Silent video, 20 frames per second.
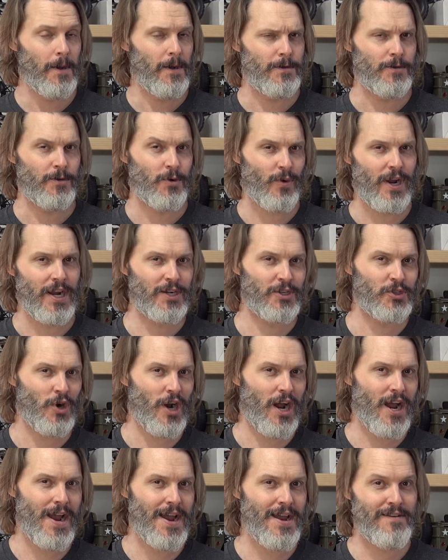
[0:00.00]
direct
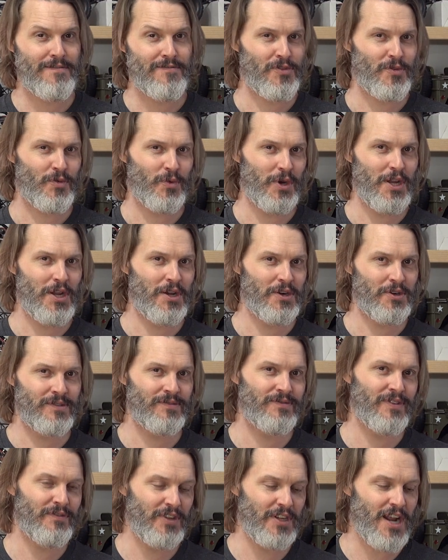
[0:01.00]
drive,
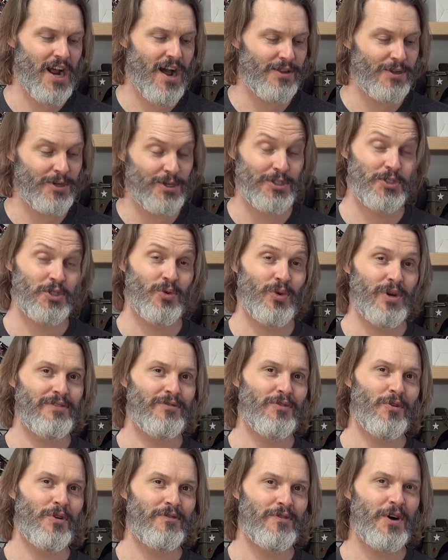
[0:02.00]
$350,
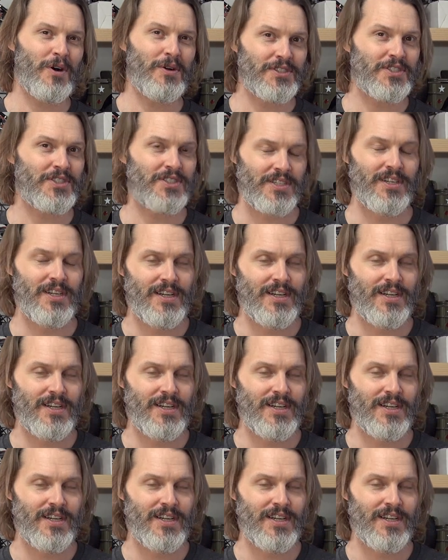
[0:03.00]
24 volts,